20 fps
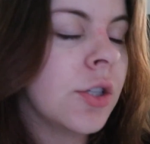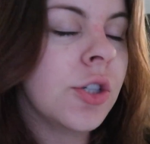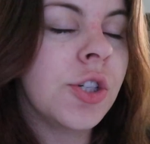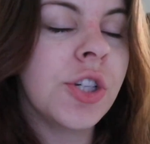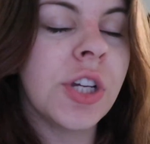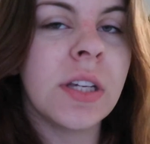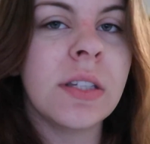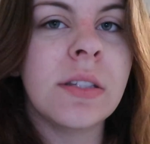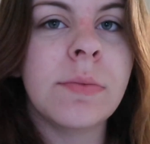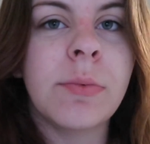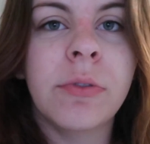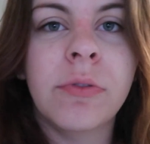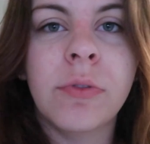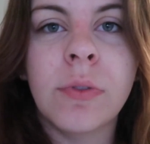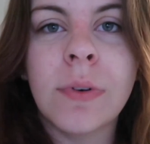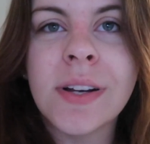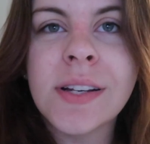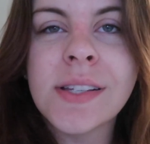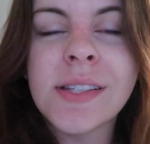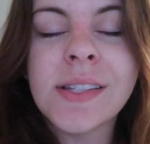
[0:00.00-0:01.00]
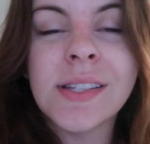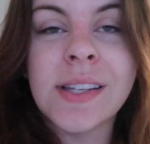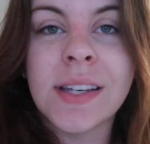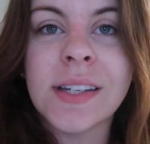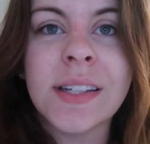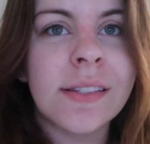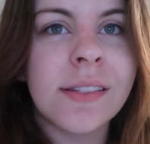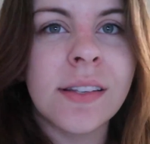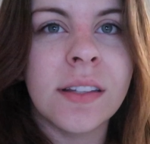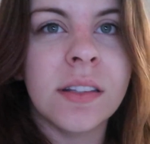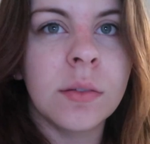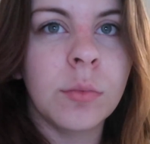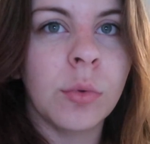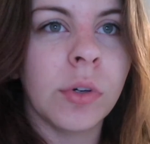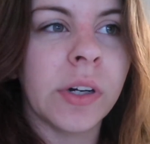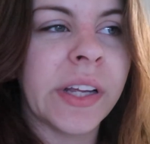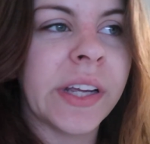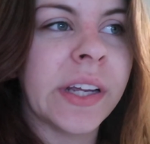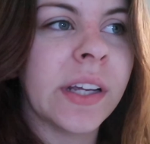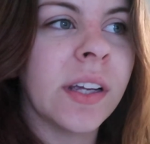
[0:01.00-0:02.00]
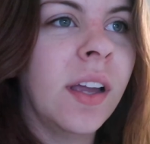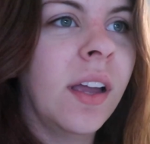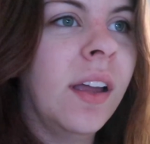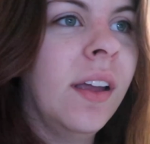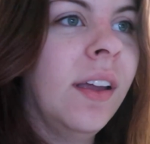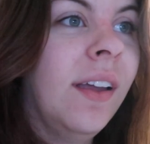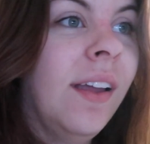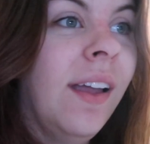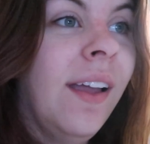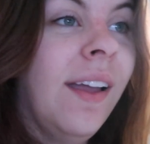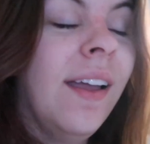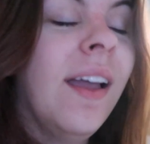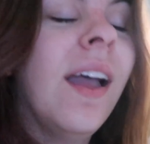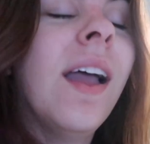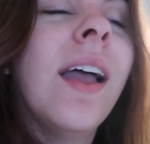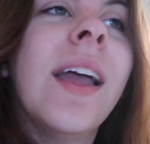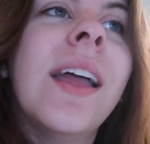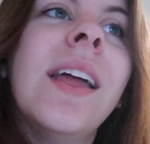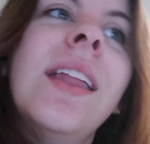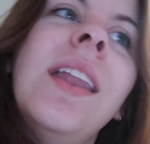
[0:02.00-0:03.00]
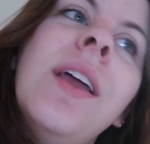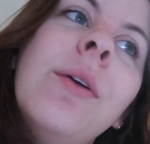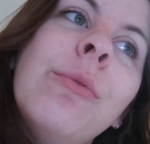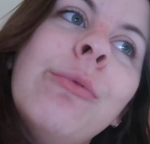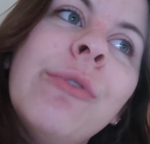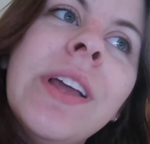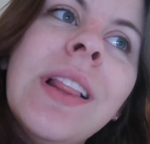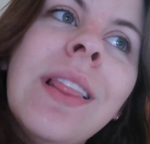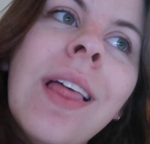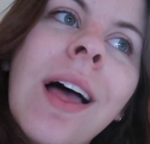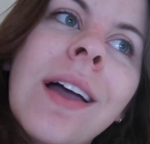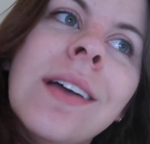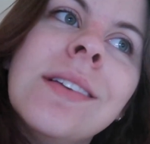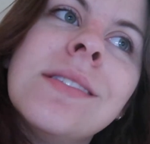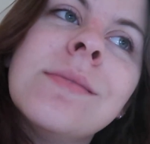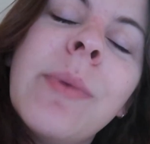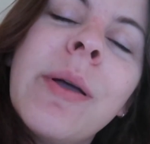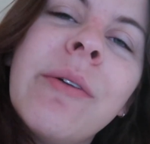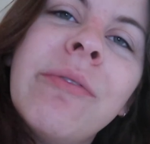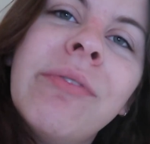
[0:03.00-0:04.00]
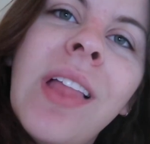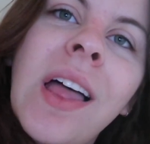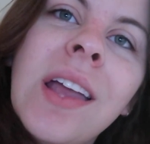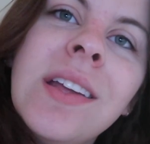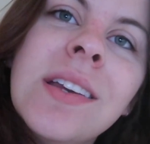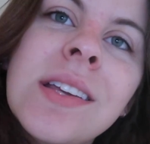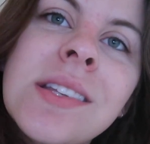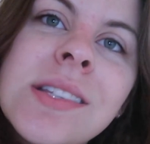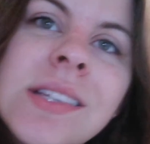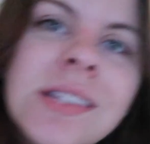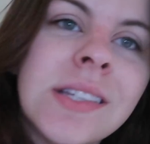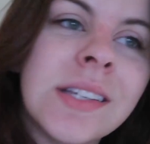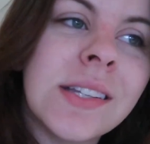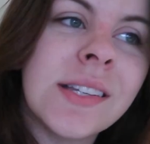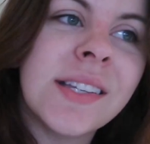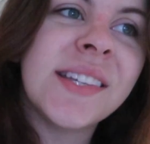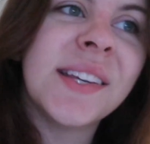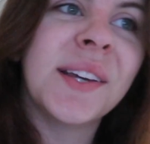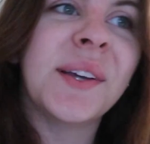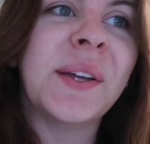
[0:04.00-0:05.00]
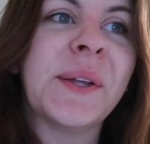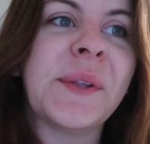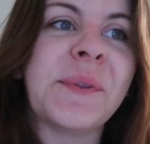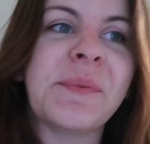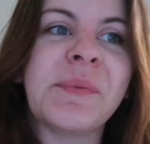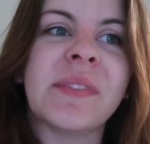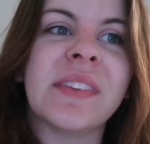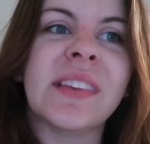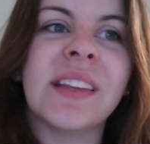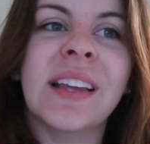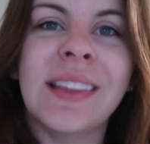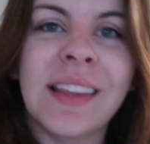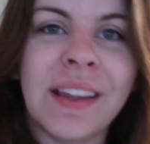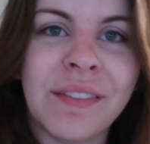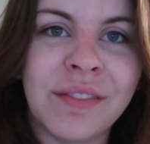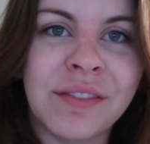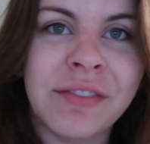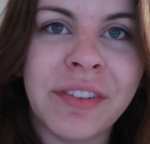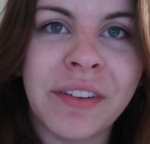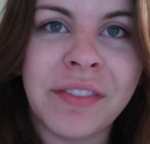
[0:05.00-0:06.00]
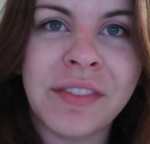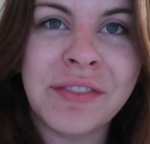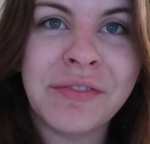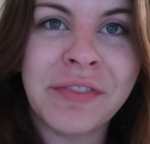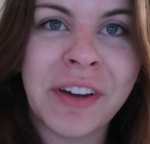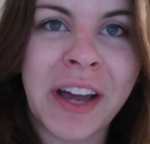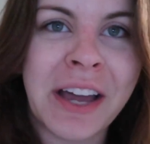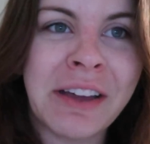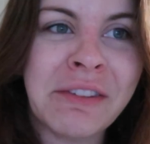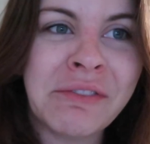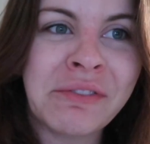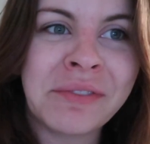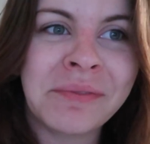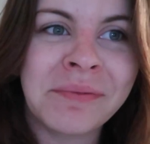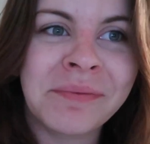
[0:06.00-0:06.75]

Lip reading: just before 6 in the morning and I realized my flight isn't until 11:55.